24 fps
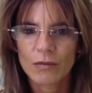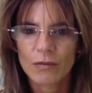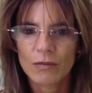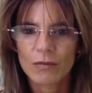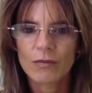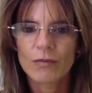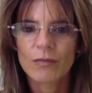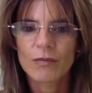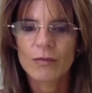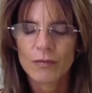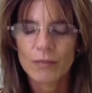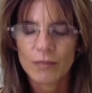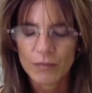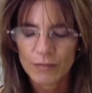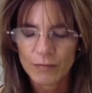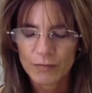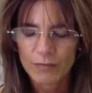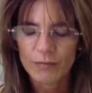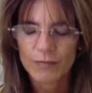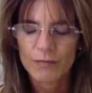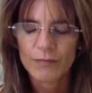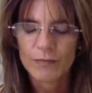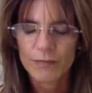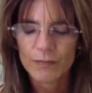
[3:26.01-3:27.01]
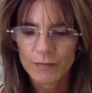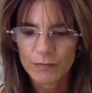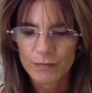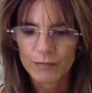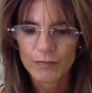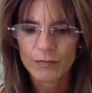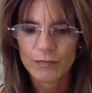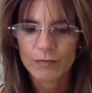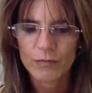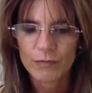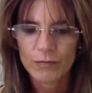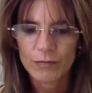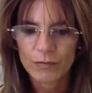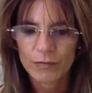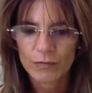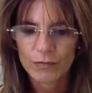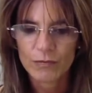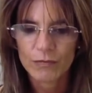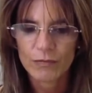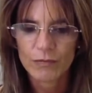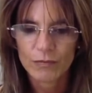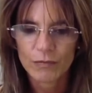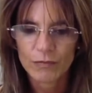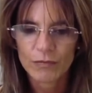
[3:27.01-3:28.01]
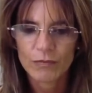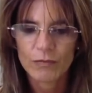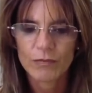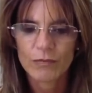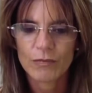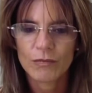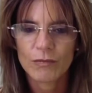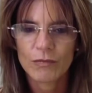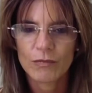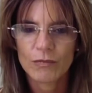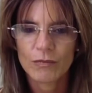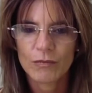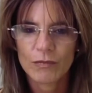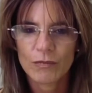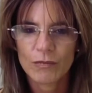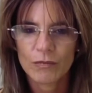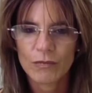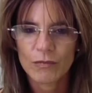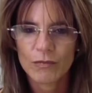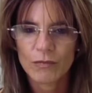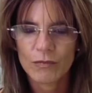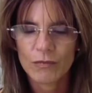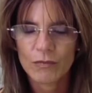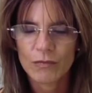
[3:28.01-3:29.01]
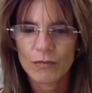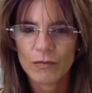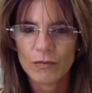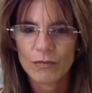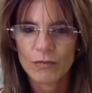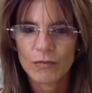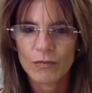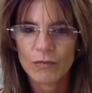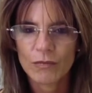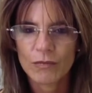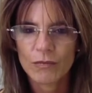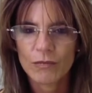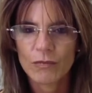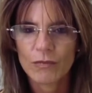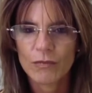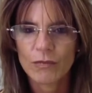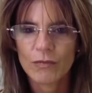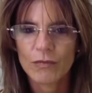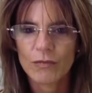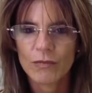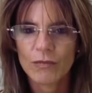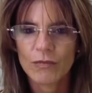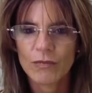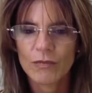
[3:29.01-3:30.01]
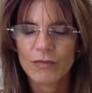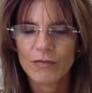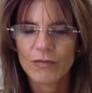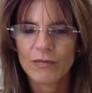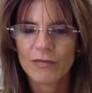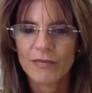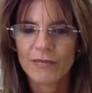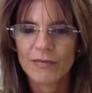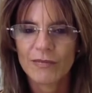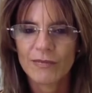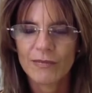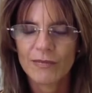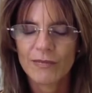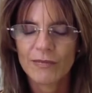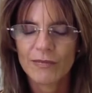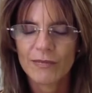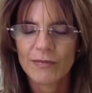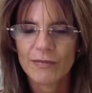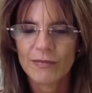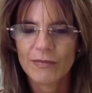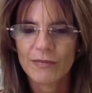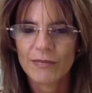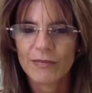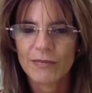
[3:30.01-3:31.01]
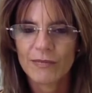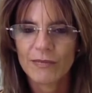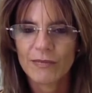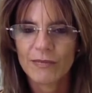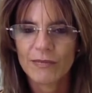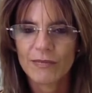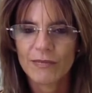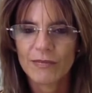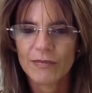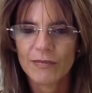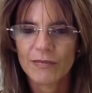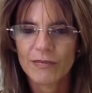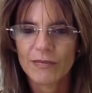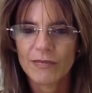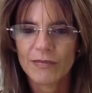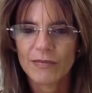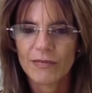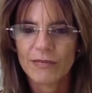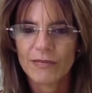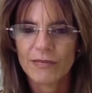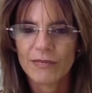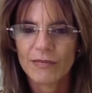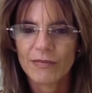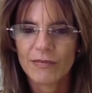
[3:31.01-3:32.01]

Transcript: The person shown says nothing.